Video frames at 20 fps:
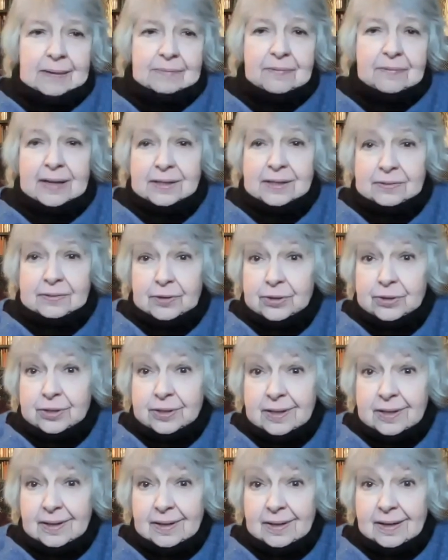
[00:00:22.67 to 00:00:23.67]
vice
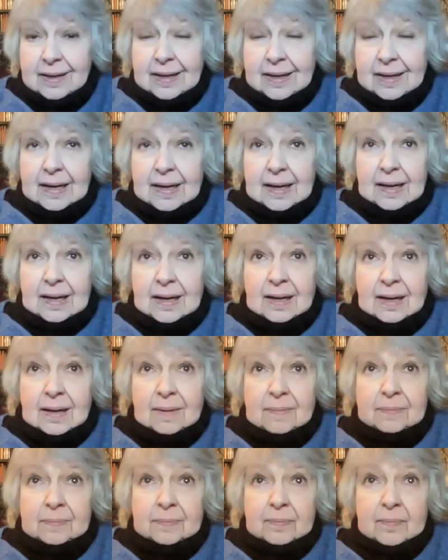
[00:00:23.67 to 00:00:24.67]
versa.
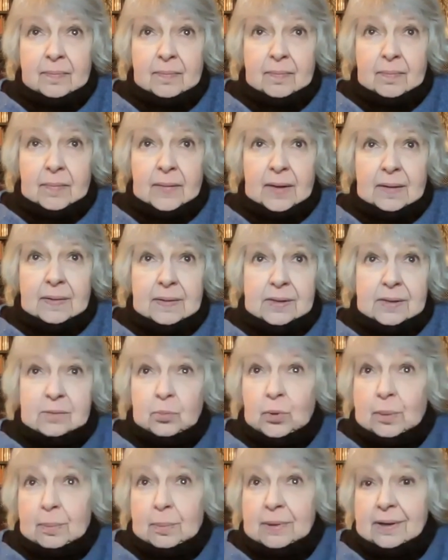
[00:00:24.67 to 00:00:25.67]
The
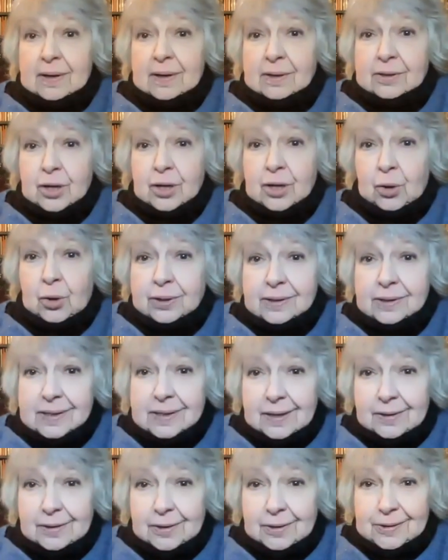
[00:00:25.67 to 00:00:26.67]
women are token
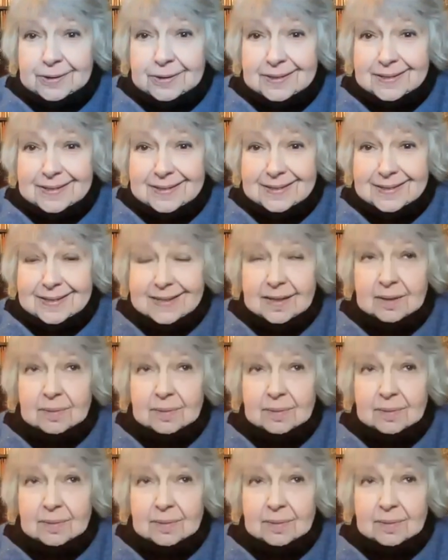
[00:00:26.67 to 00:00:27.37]
terrorists.